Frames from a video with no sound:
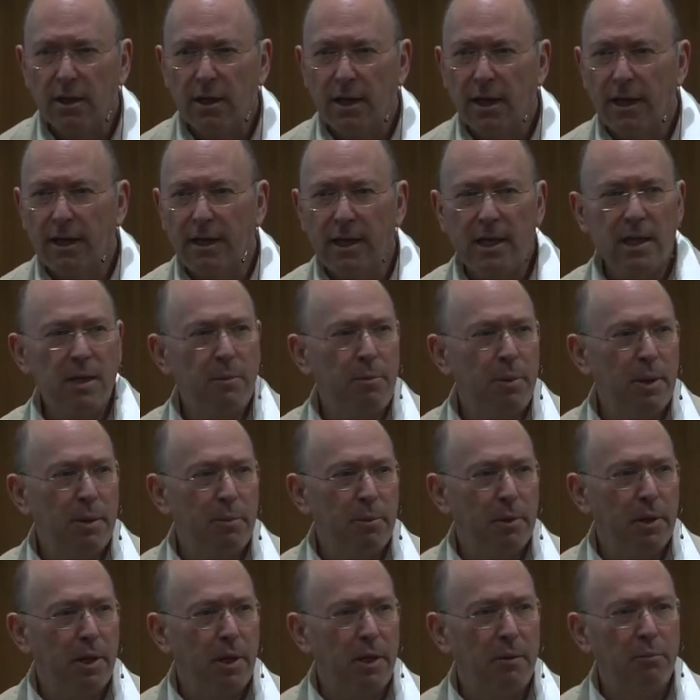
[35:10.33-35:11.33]
And other
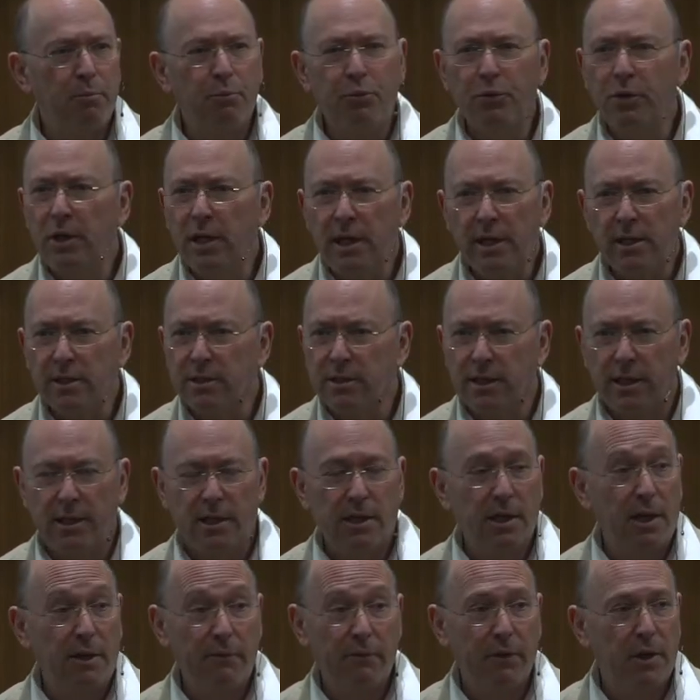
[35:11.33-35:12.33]
people are brilliant at
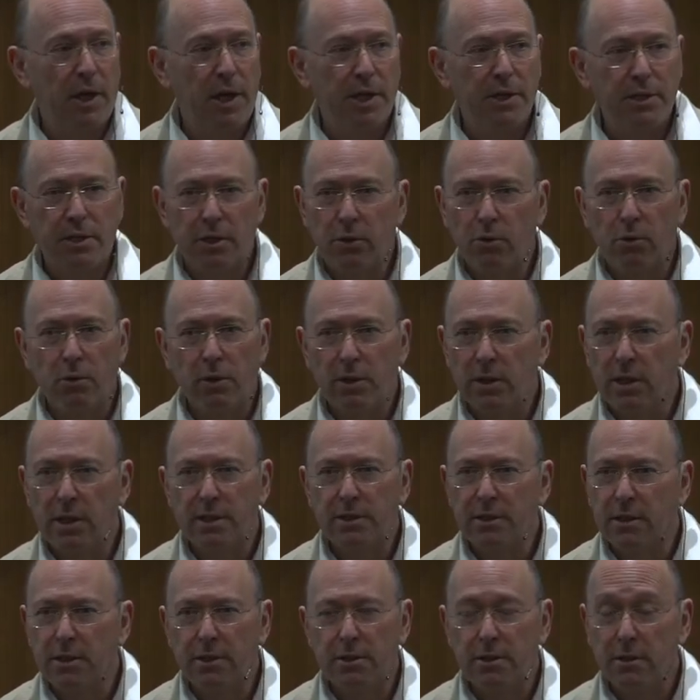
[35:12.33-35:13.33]
navigating
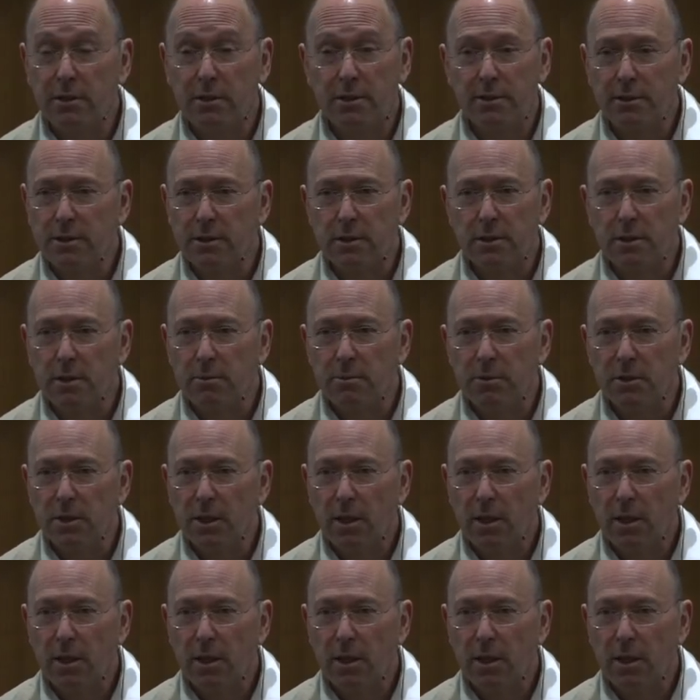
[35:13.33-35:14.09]
organizational systems.